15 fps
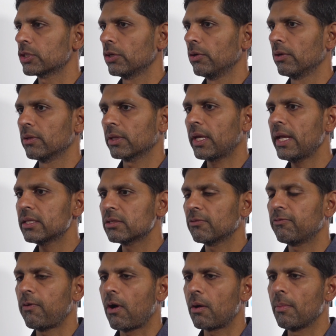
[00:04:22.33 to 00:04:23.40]
So in the case of
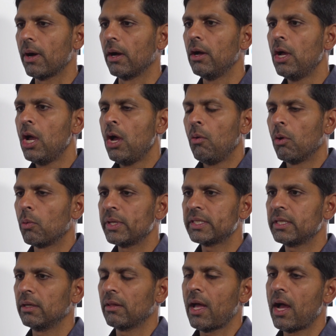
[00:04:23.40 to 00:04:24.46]
pharma, what we
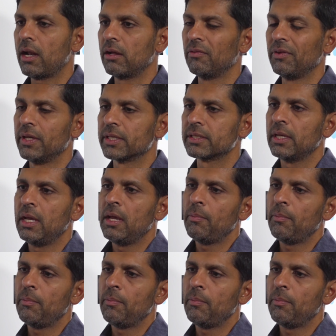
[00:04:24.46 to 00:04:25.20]
see a lot of is